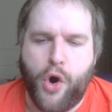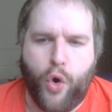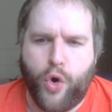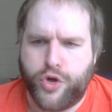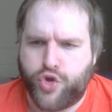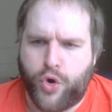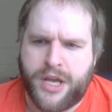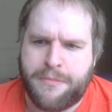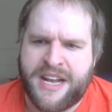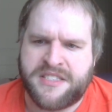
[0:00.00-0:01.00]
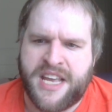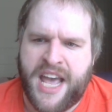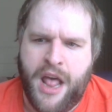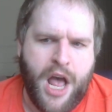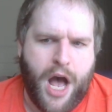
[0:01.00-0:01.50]
Or Geordi might
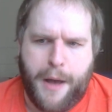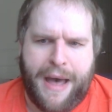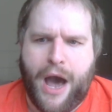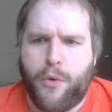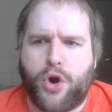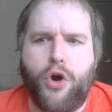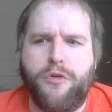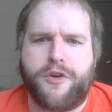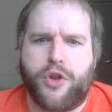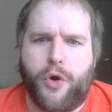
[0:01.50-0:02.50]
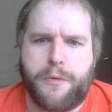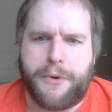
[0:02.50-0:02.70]
say, a power overload